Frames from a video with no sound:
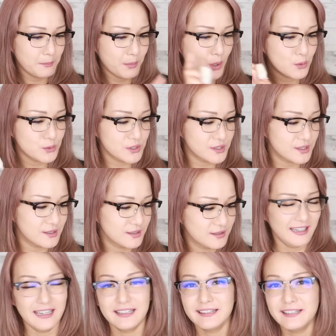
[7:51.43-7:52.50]
Post.
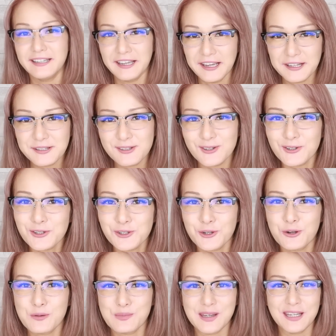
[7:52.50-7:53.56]
And the answer
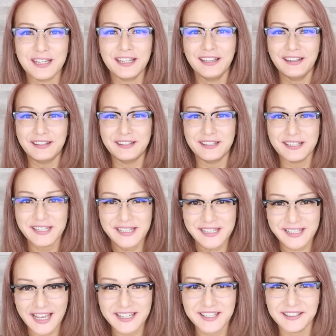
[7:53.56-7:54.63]
should be
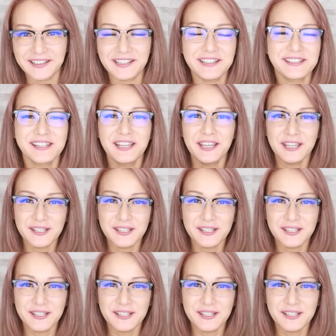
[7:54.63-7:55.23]
necessities.